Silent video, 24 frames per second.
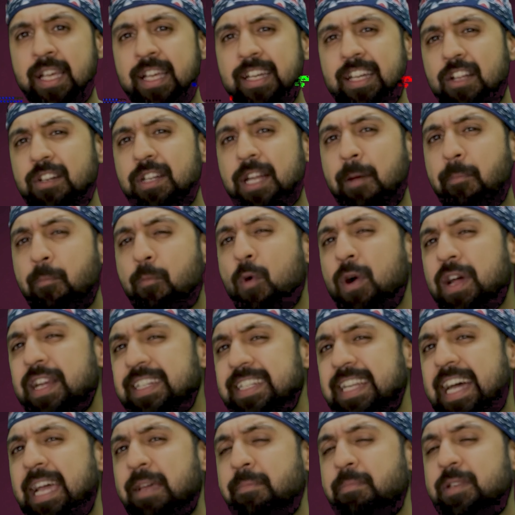Now, type 1
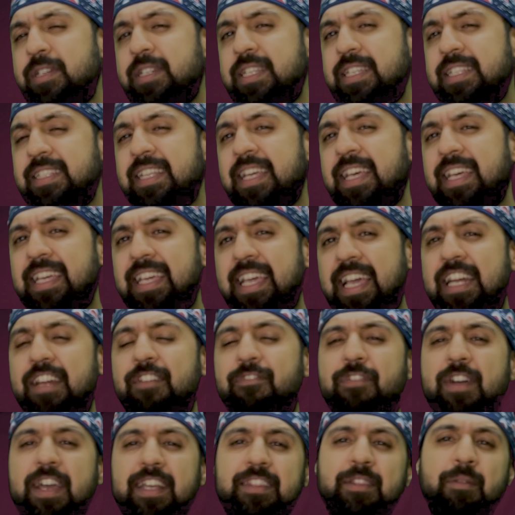diabetes can
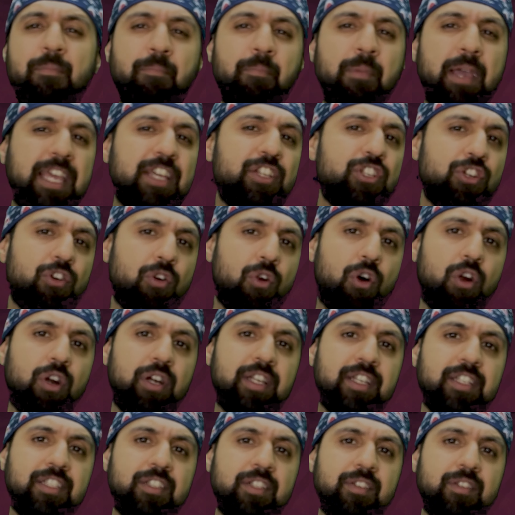affect the major
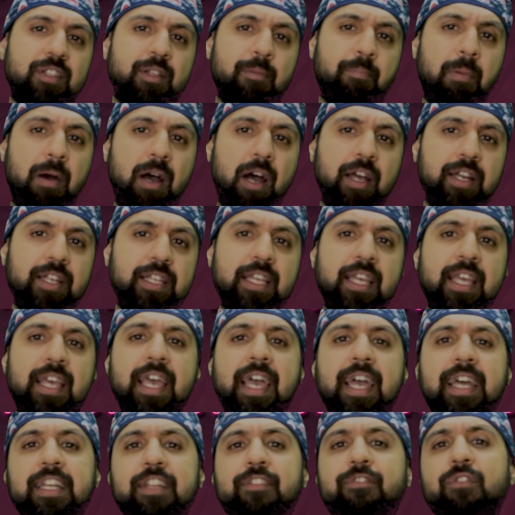organs in the body,
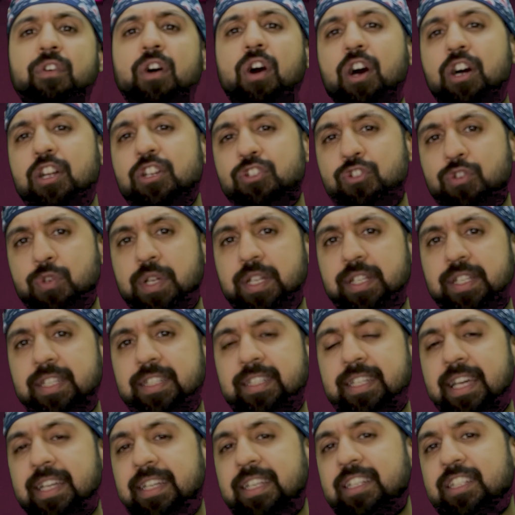and if
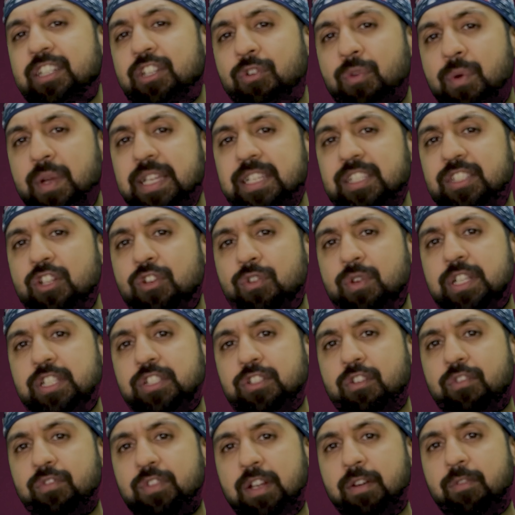untreated can increase the
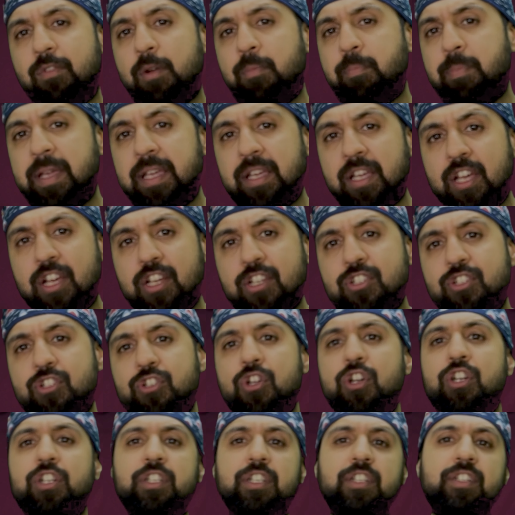risk of developing
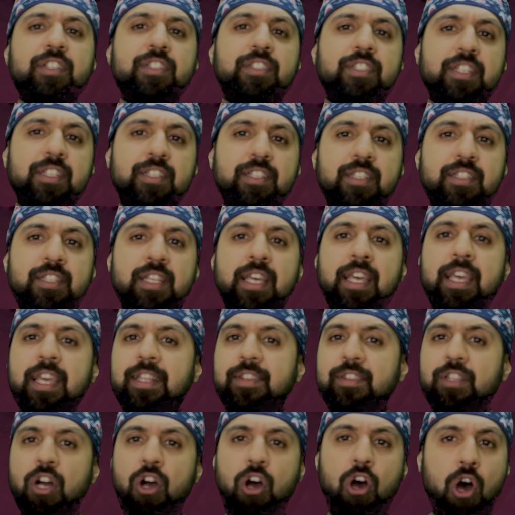certain diseases
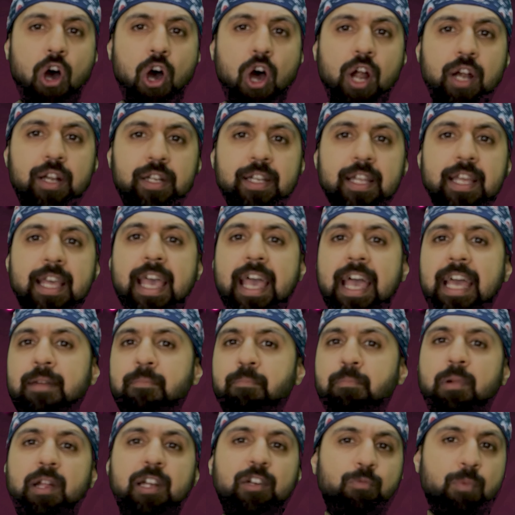in the heart
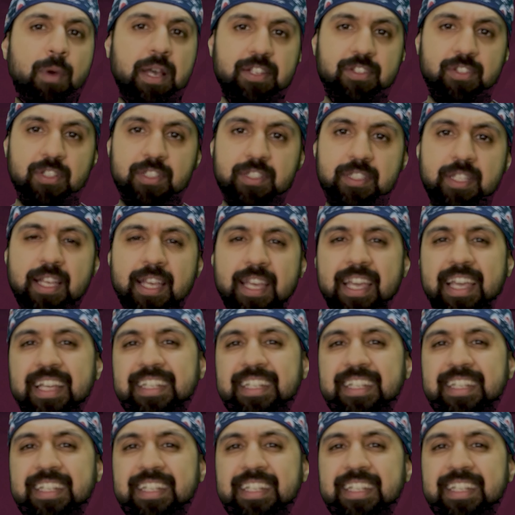and blood vessels.